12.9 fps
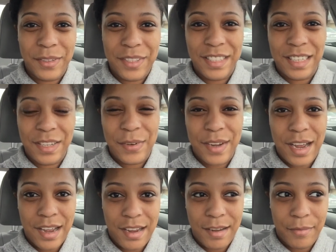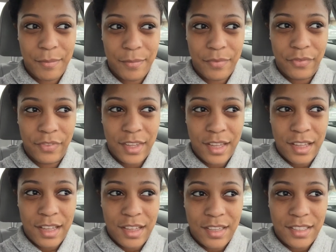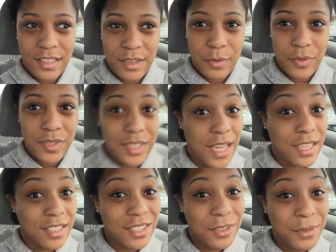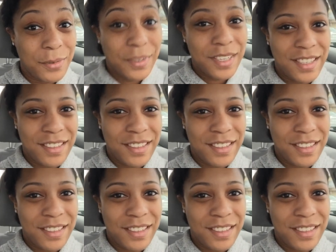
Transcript: so um so stay tuned.